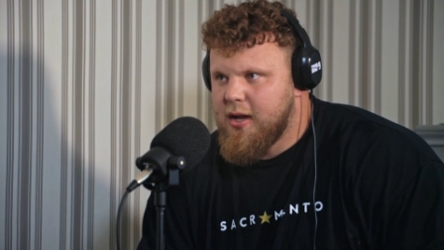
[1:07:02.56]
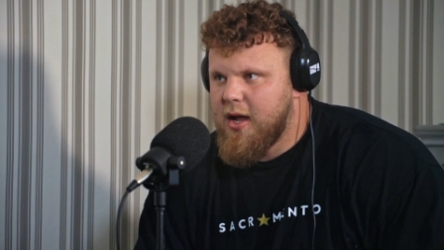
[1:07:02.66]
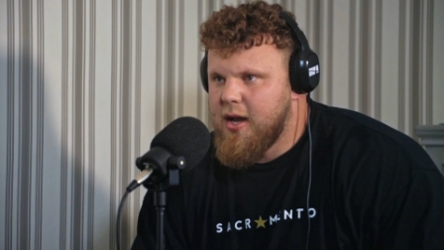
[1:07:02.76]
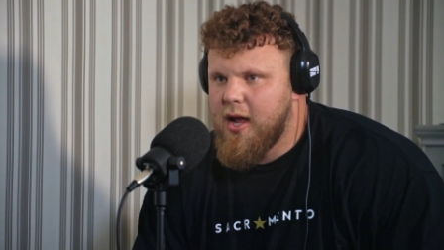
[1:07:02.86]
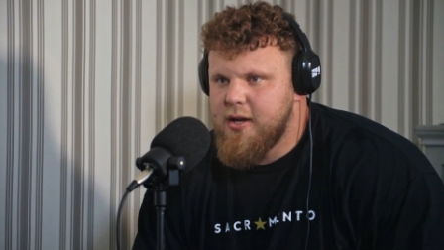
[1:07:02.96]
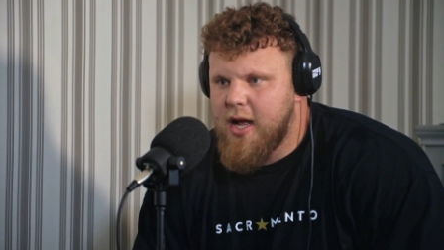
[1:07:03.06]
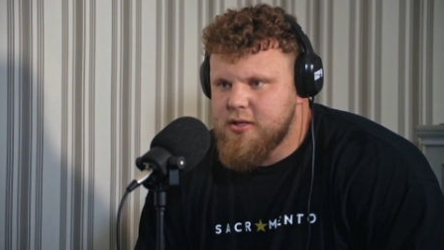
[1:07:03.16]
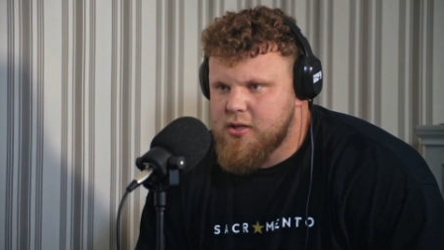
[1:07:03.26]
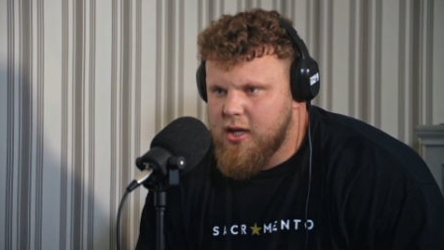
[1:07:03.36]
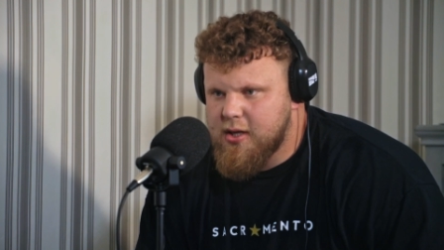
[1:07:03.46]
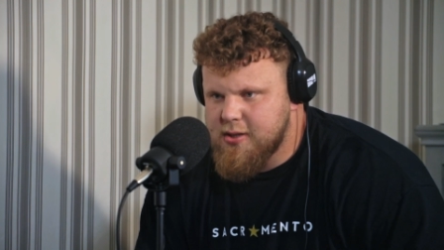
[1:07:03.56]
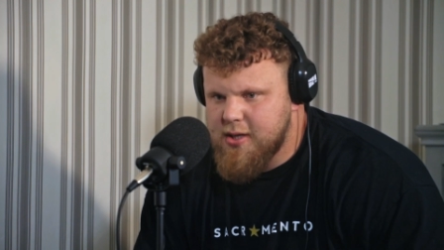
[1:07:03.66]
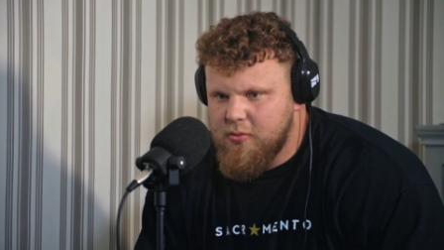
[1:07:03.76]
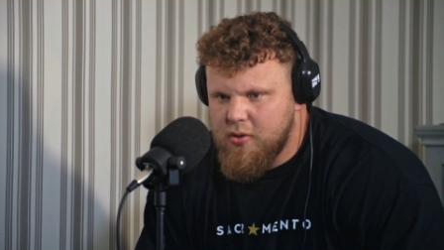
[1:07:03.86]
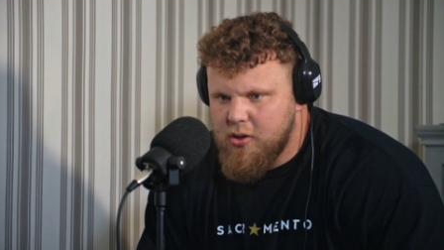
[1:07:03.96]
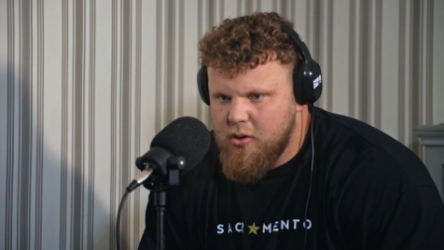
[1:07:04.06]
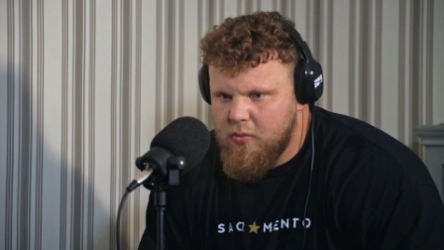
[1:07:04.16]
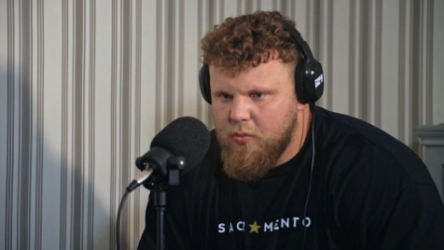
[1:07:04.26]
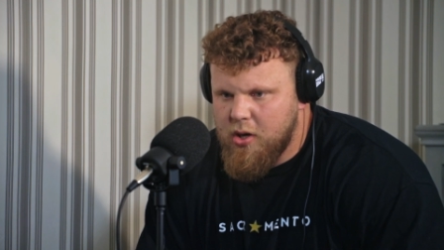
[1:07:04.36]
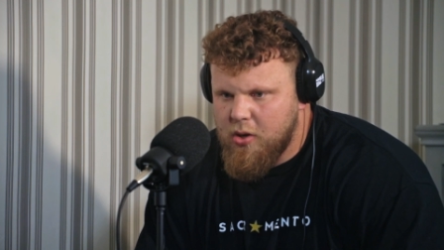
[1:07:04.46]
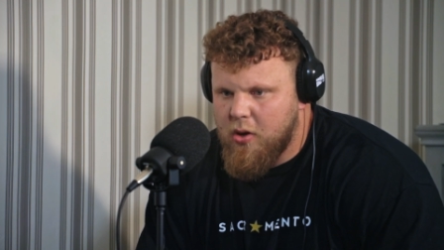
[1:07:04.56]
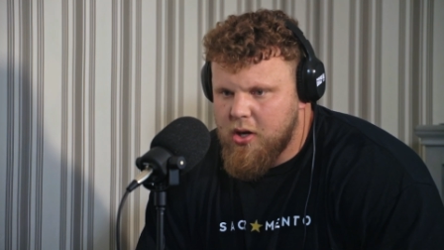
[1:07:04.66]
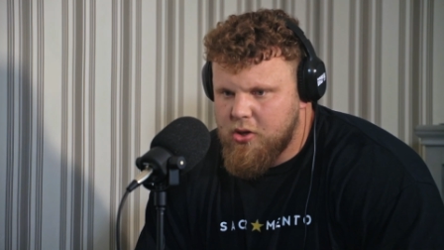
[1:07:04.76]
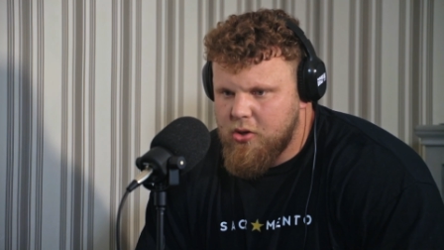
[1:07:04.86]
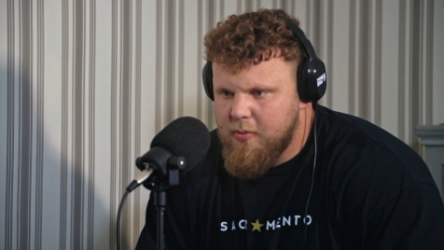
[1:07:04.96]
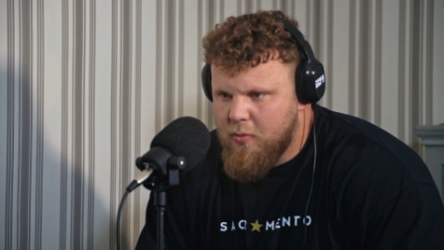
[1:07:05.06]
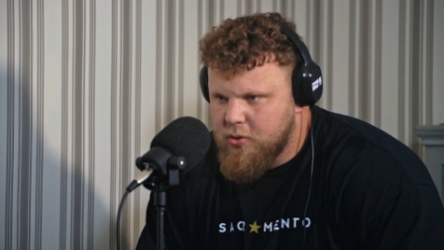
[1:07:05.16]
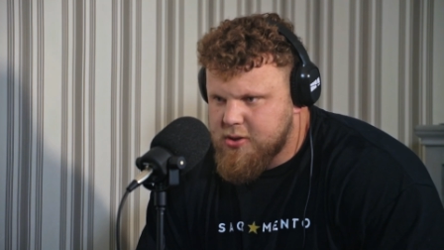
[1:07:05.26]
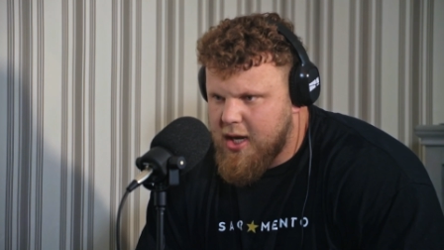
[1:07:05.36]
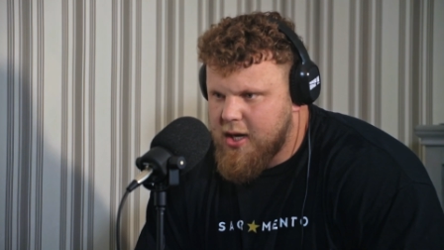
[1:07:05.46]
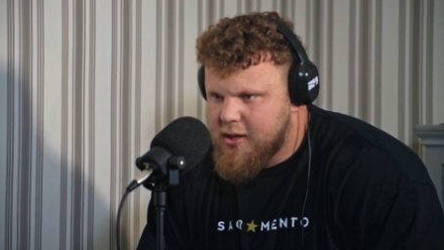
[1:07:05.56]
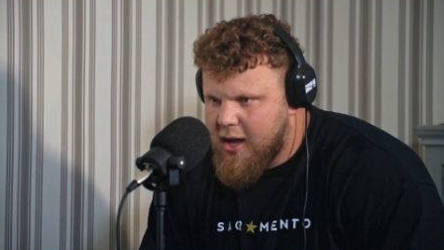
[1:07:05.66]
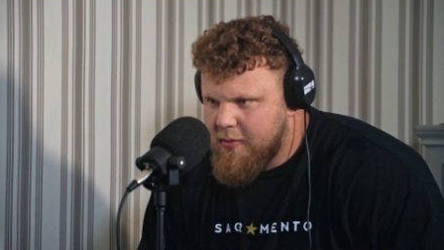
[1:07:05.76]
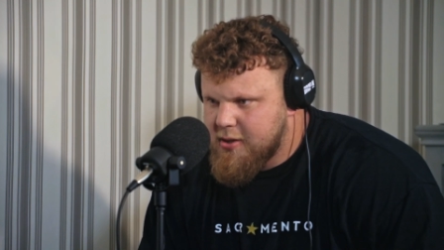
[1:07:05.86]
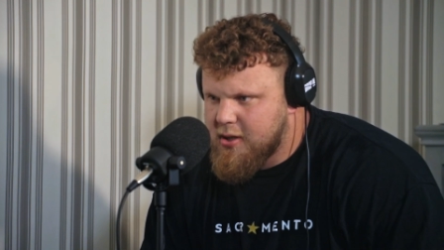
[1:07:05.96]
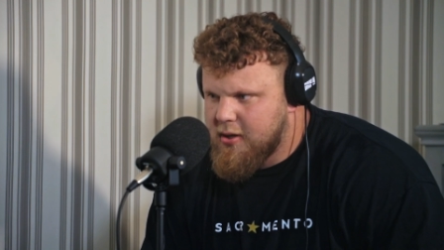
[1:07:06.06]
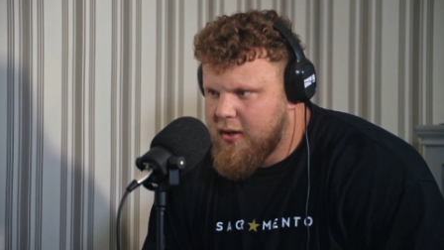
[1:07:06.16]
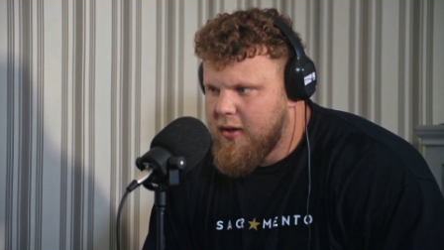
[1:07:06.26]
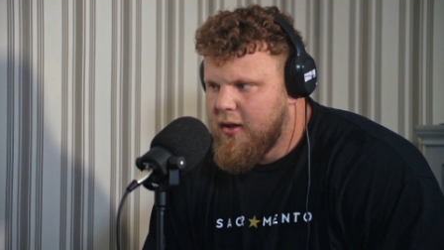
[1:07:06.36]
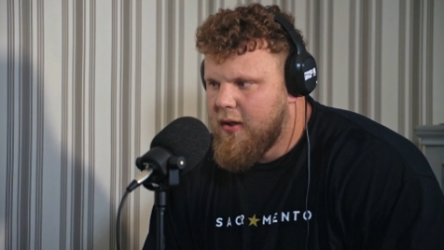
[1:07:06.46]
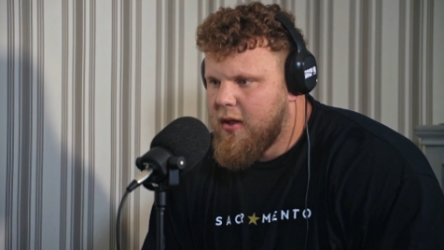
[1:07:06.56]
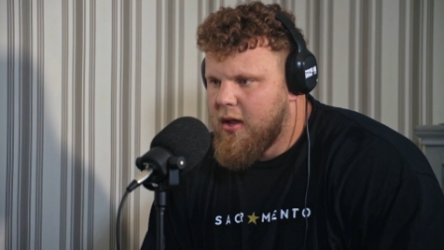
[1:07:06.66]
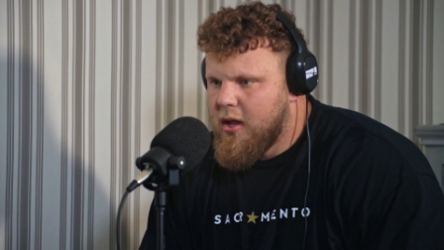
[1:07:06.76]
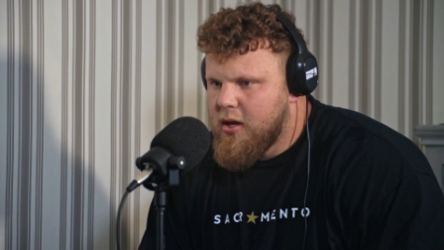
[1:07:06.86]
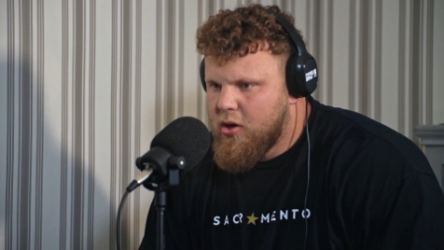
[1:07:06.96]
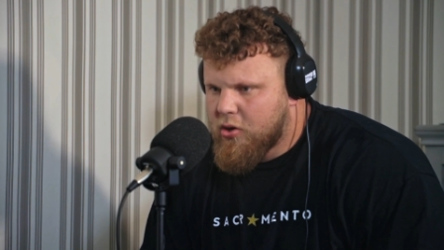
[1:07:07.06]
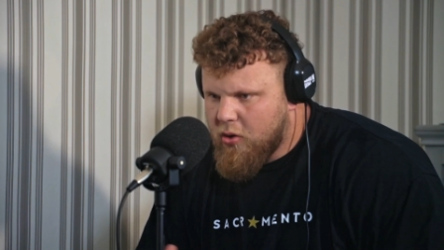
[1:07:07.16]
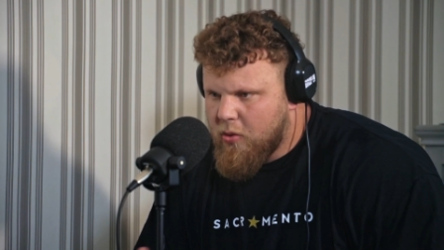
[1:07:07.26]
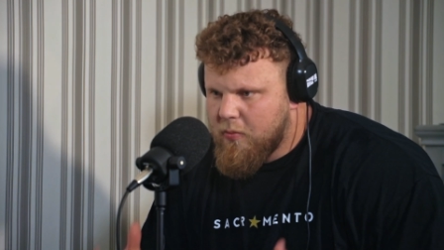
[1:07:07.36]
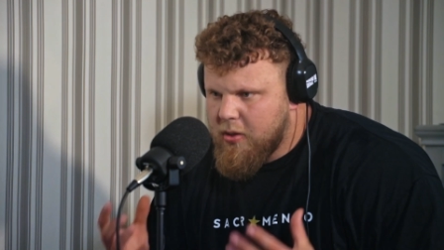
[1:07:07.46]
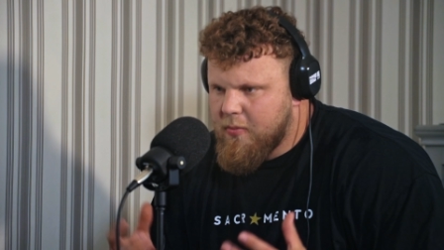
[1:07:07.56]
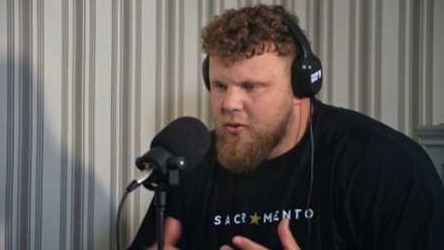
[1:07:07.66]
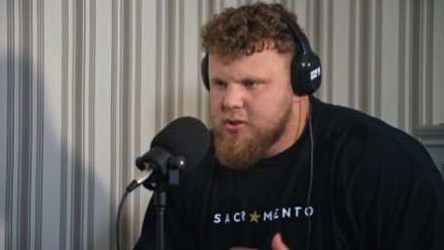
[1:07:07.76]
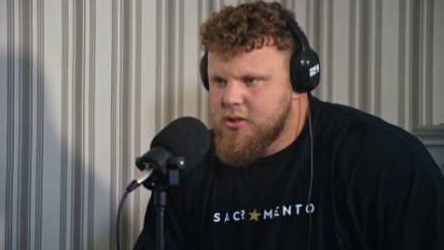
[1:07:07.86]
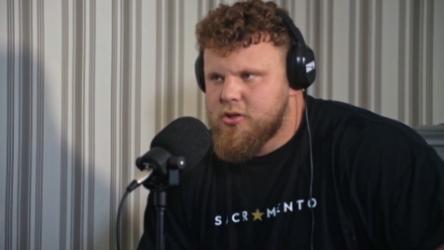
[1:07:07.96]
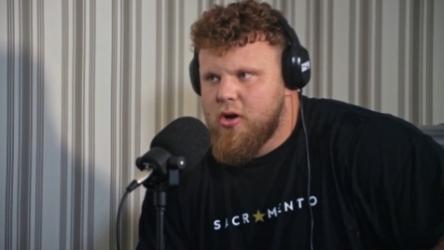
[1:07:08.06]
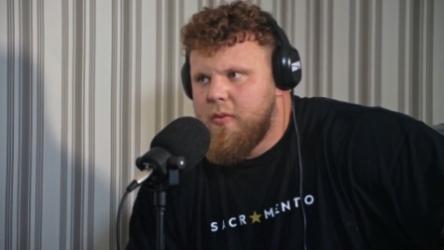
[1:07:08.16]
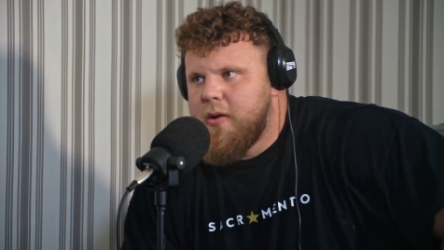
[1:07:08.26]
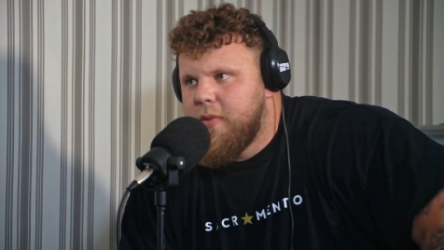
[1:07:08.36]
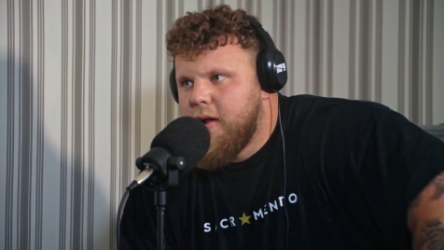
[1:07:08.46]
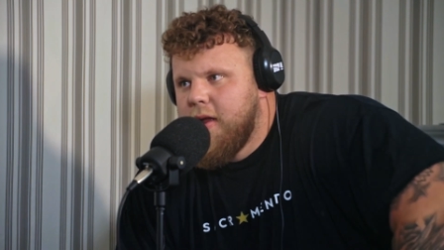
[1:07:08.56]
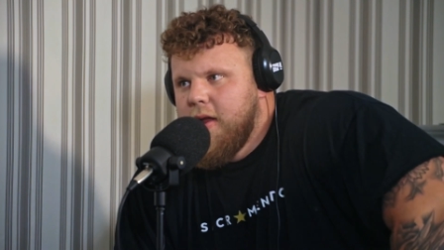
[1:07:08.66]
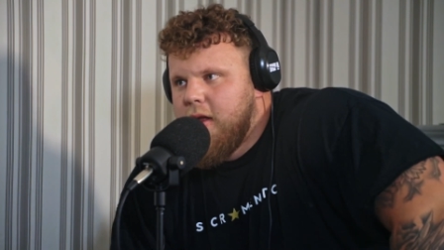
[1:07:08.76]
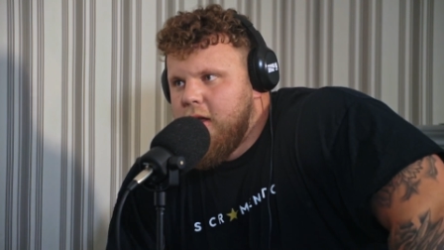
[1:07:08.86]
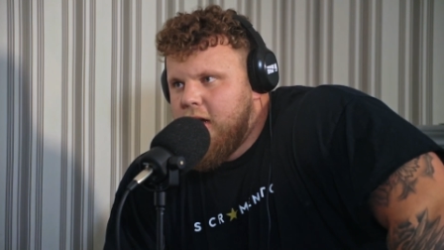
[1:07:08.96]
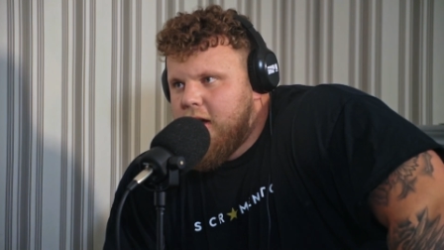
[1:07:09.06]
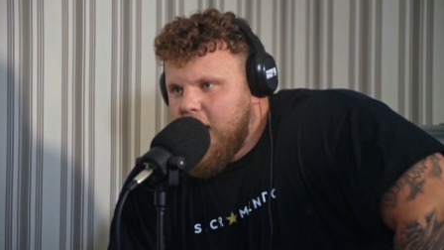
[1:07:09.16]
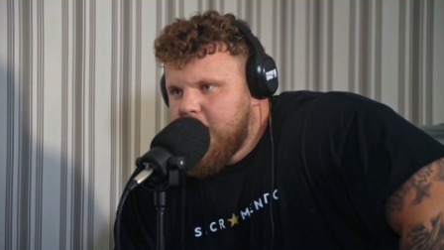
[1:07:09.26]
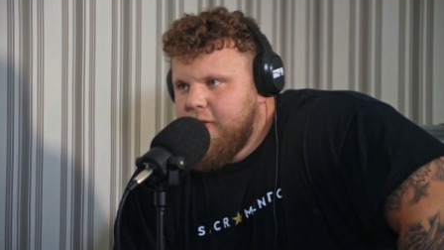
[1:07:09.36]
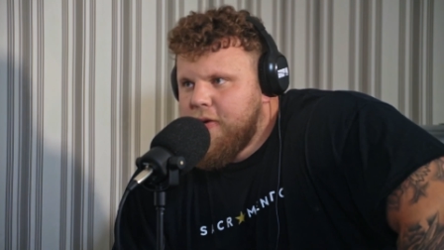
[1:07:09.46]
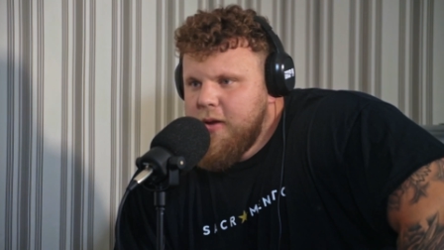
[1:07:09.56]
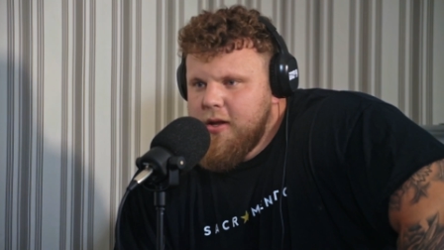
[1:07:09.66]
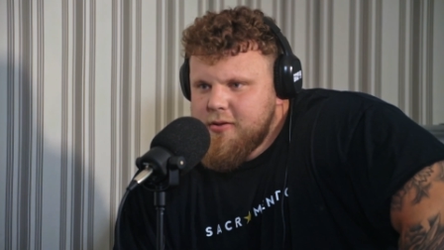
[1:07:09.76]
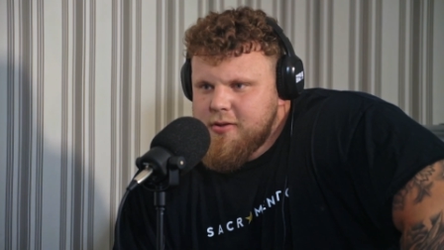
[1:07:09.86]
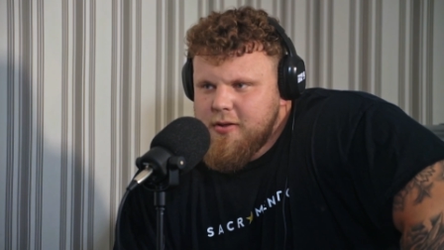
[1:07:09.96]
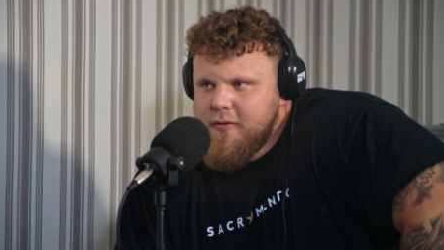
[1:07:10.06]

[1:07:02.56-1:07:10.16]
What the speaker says: and that's like you said, where you want to do the most kind of damage and, you know, grow the most in strongman. But luckily for me, it's